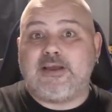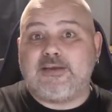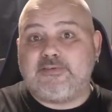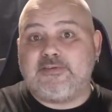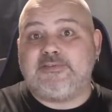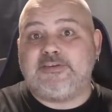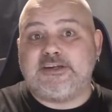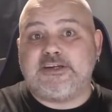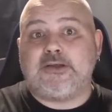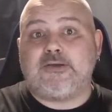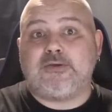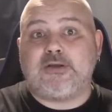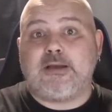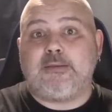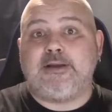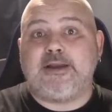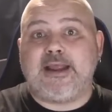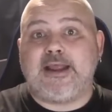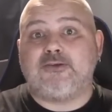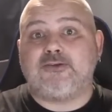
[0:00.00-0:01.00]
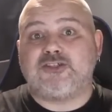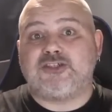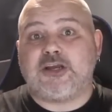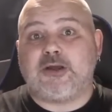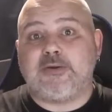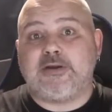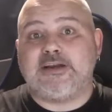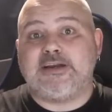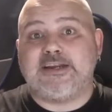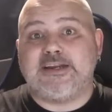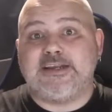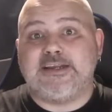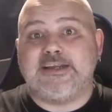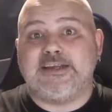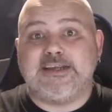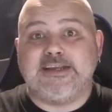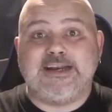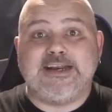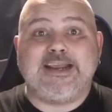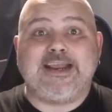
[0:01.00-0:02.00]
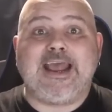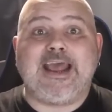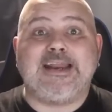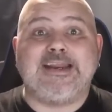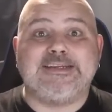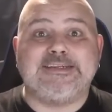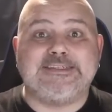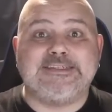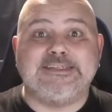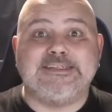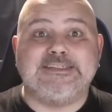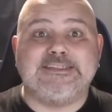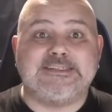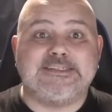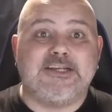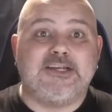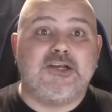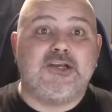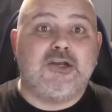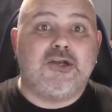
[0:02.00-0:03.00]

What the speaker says: have a video coming out showing the illegalities